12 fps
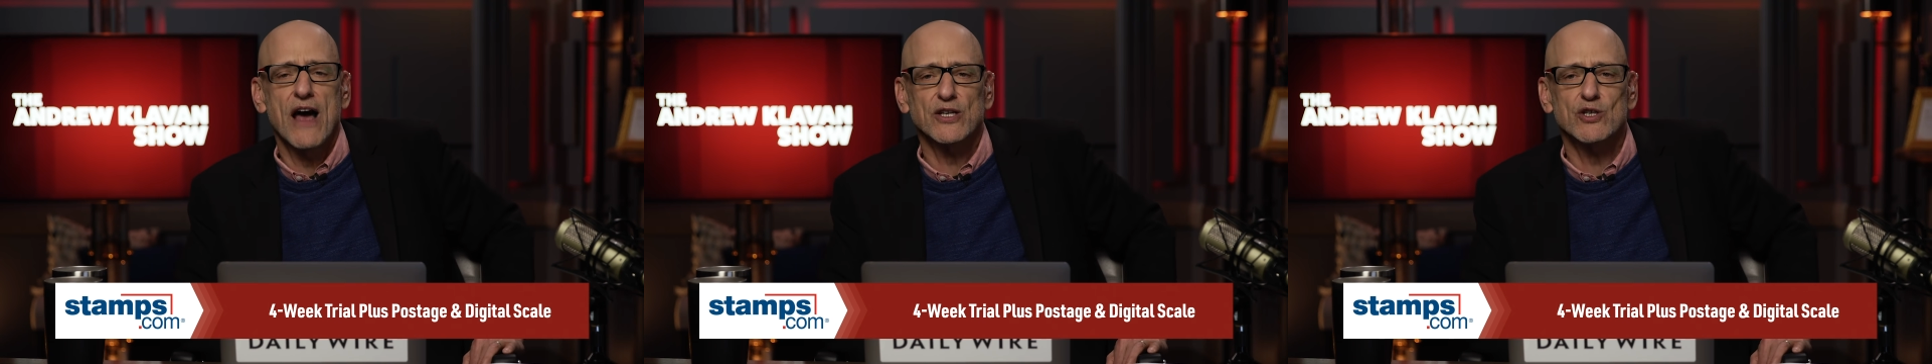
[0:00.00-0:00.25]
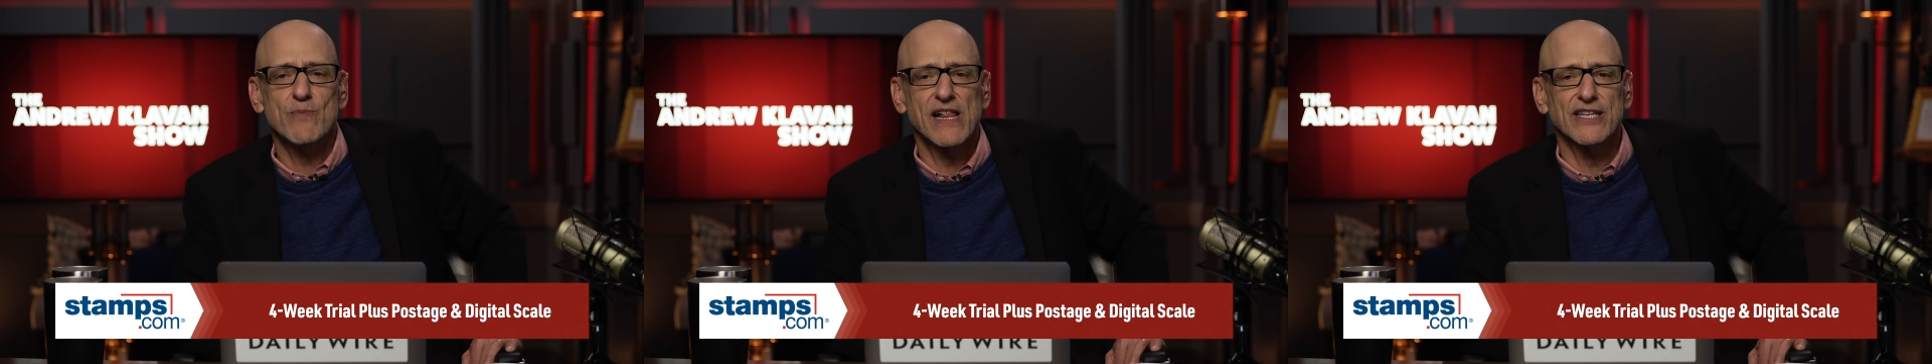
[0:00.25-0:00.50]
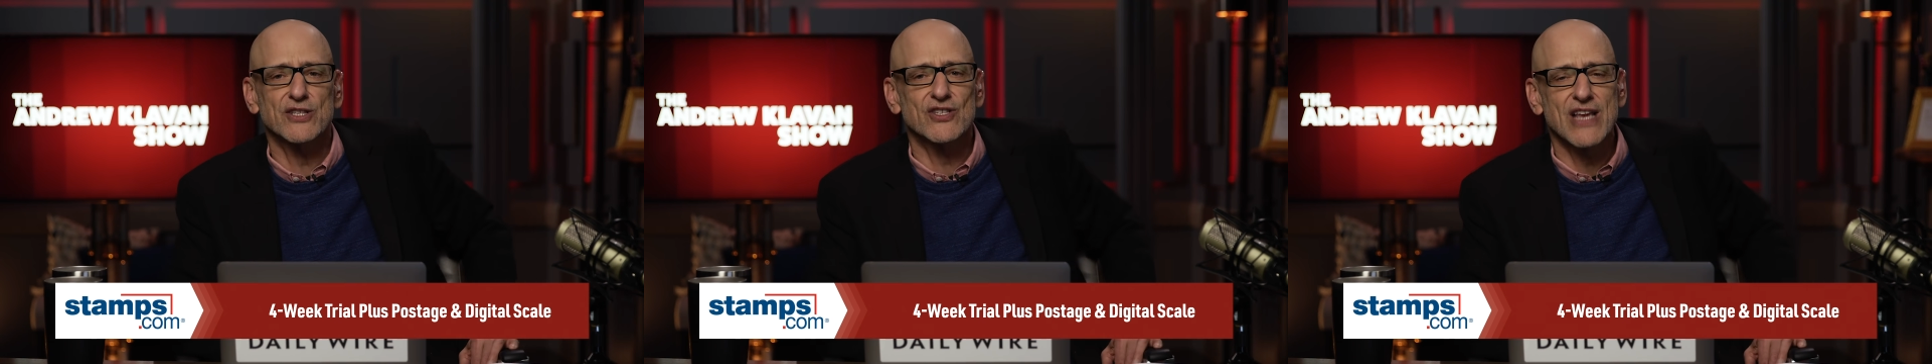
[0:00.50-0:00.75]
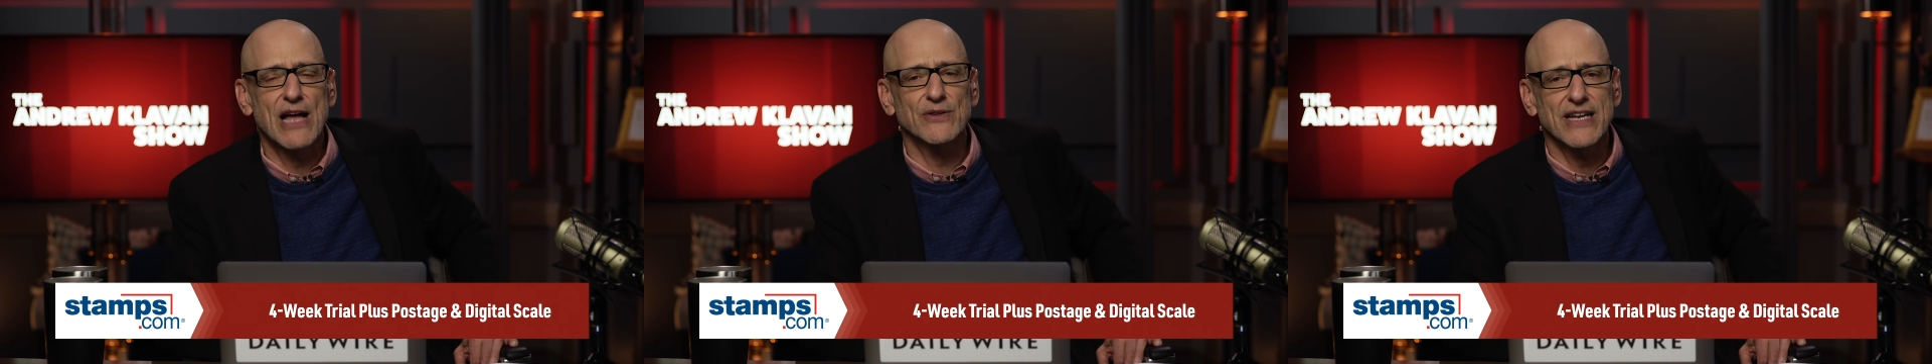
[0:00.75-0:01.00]
how to spell it.
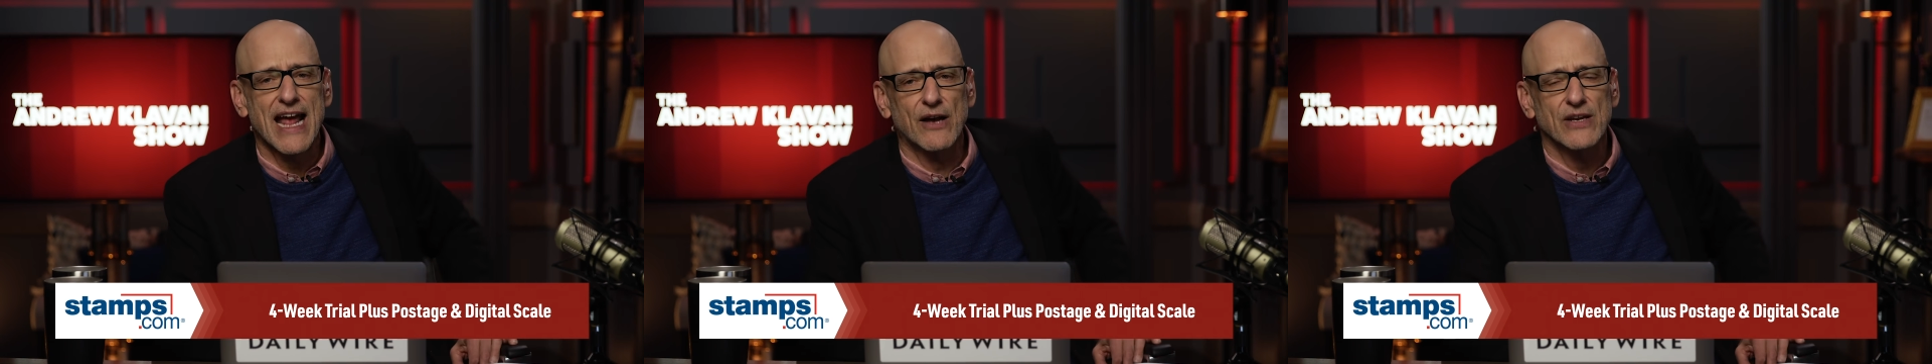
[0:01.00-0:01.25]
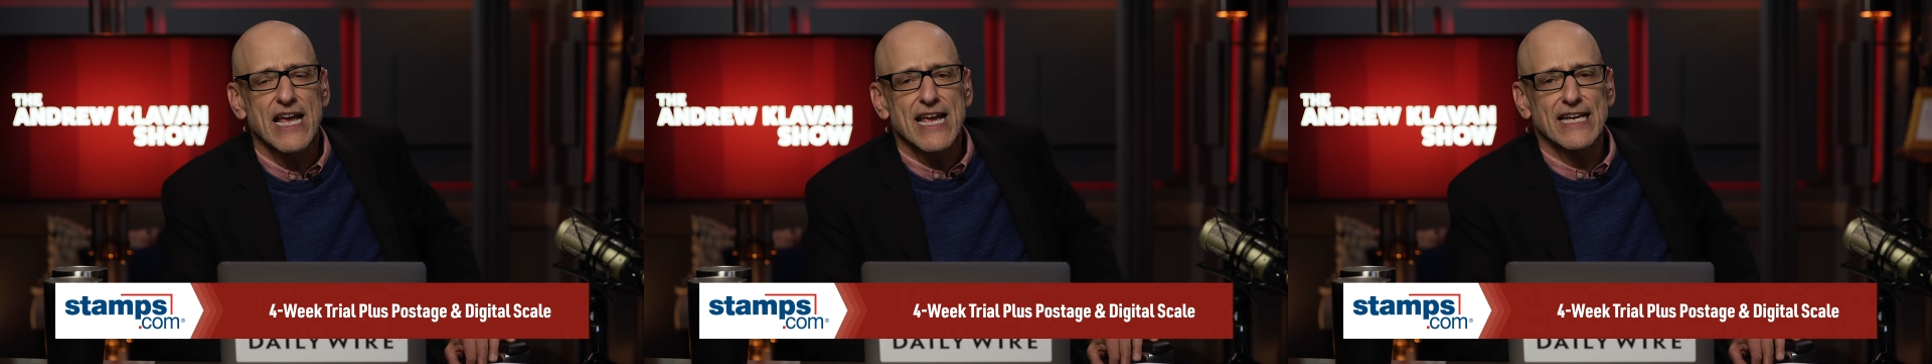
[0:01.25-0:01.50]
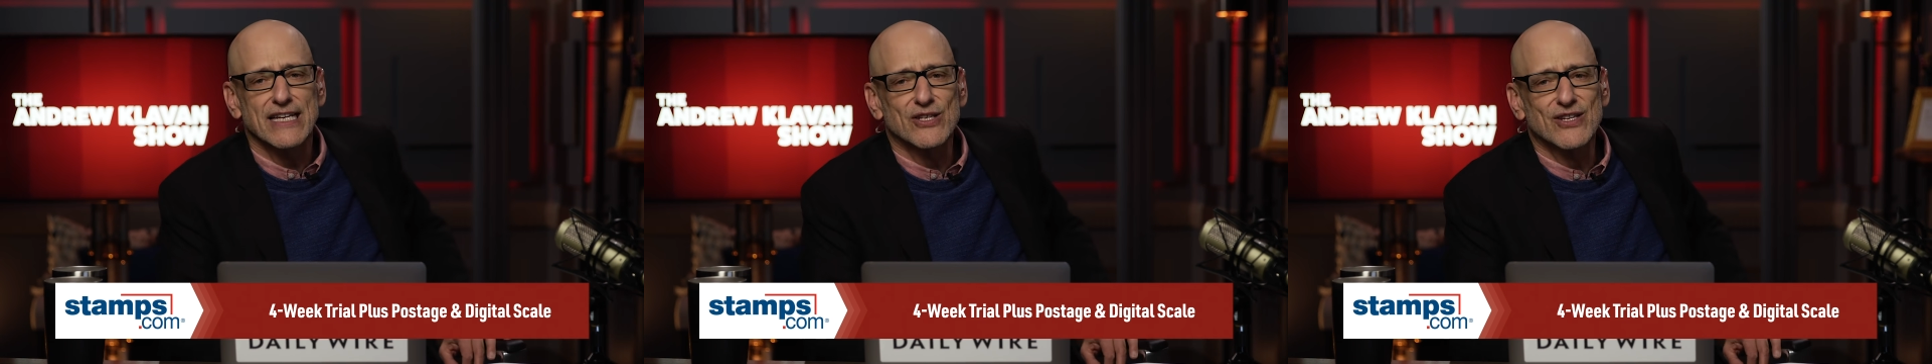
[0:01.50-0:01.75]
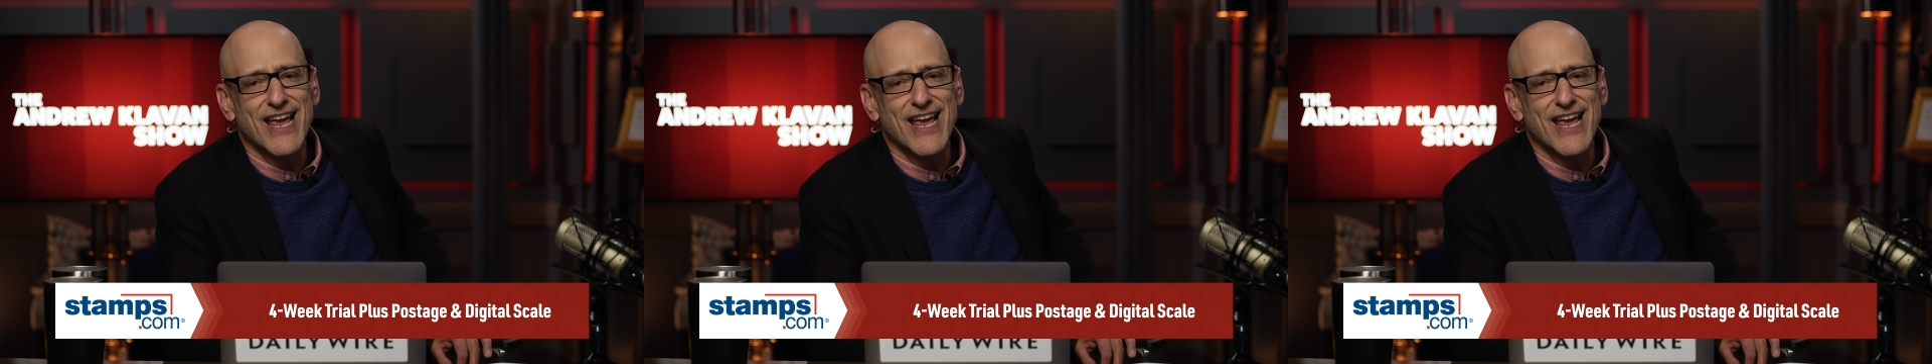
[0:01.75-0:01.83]
Sound it out. It is